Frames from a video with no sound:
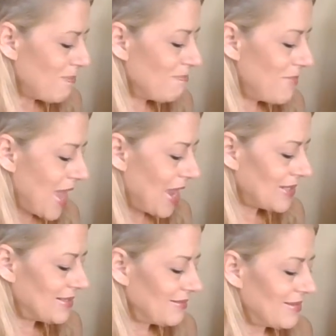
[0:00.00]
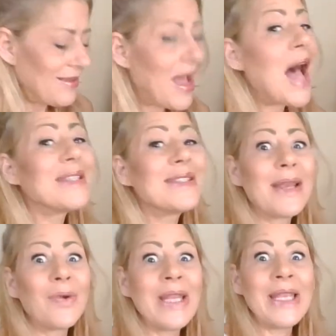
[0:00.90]
Max
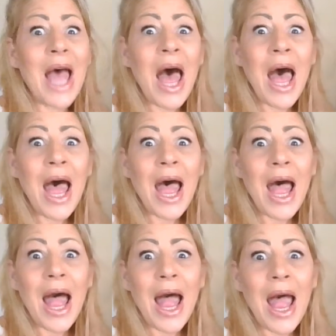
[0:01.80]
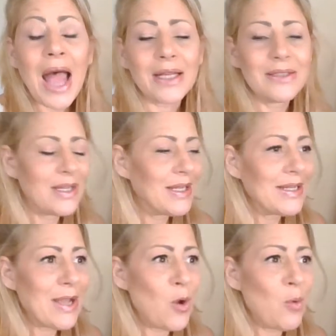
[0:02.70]
Azria.
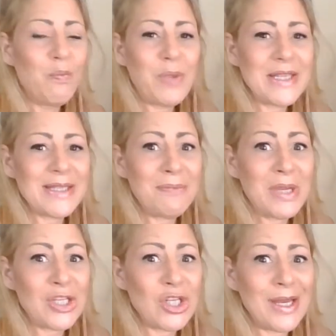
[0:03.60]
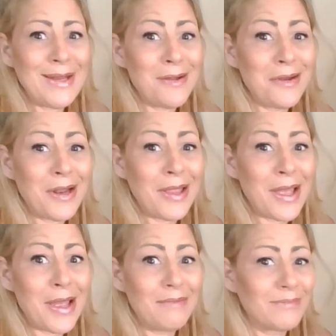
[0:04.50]
No BCBG, no none of
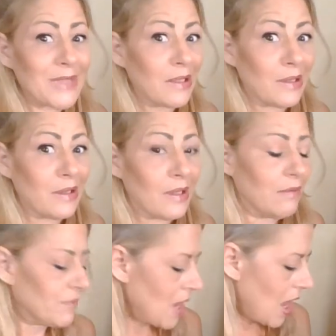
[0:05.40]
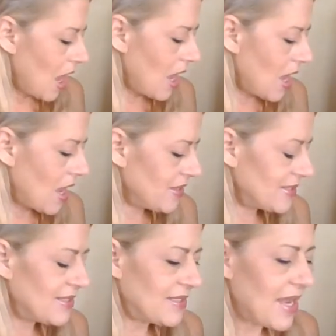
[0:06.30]
that. Uh,
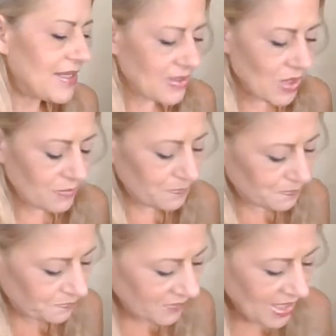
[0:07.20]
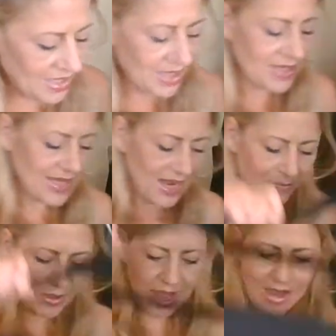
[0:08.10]
this is size zero. It is a
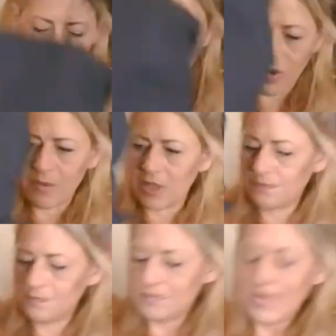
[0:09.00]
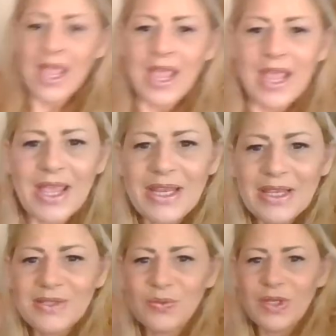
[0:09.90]
black formal. It
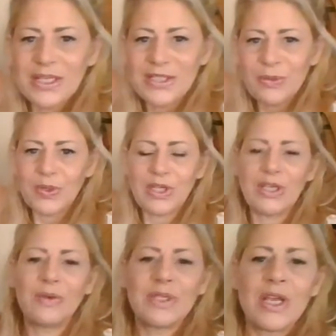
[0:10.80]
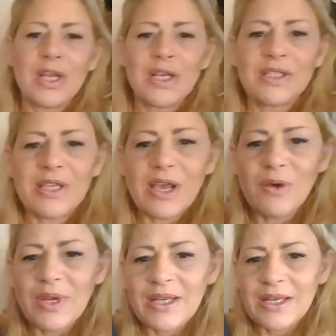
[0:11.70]
is really super cute.
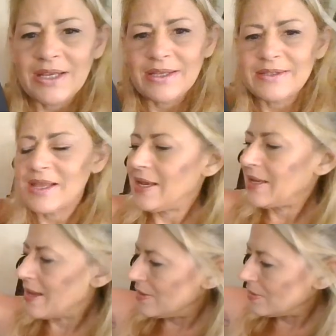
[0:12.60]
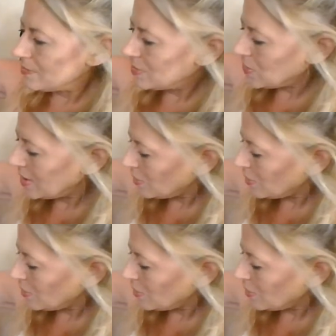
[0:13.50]
So it is like, I don't know, straight